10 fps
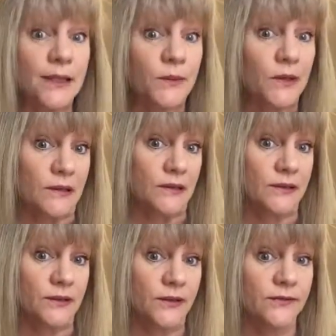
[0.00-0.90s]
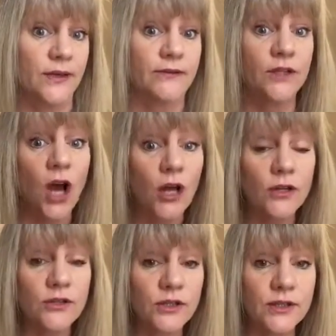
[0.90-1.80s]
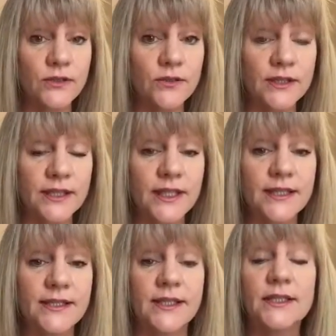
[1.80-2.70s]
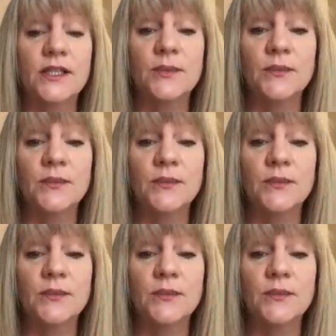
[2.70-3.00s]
I'm working on $35 on different things. It's going to